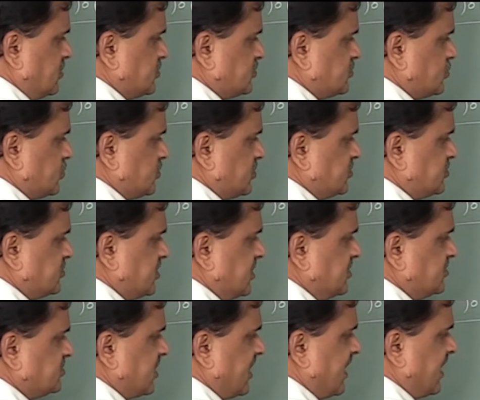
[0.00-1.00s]
So this
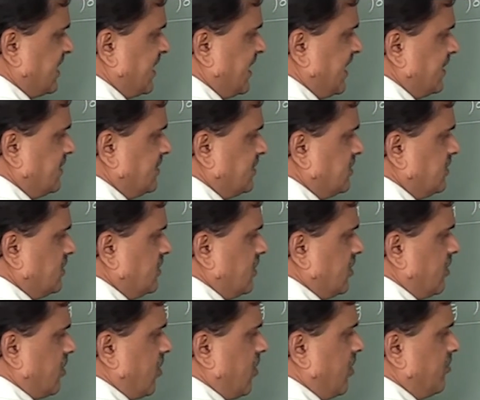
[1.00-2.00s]
is
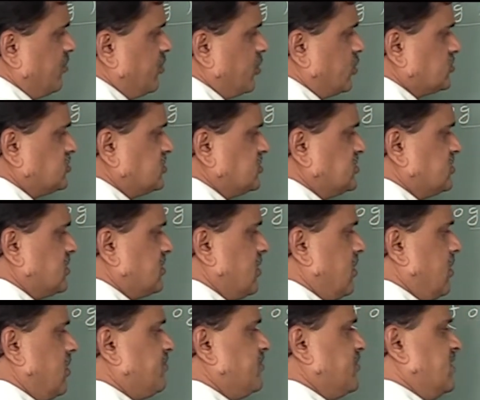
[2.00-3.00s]
again composition
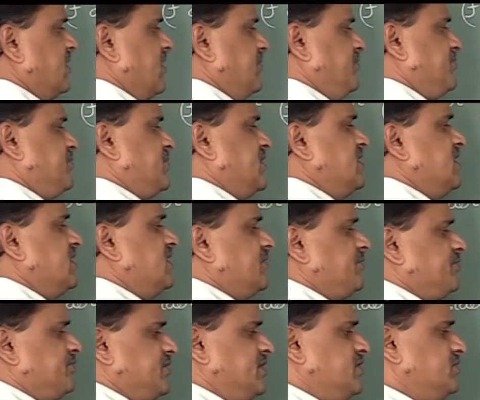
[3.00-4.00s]
of F and
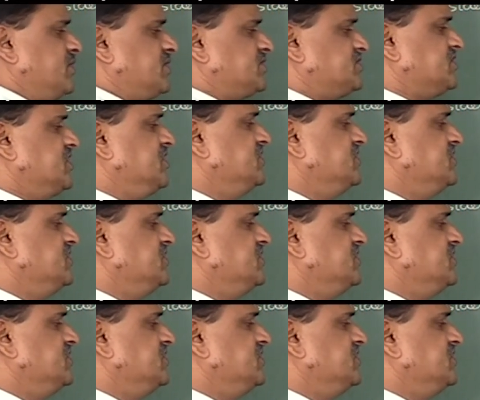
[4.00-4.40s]
F inverse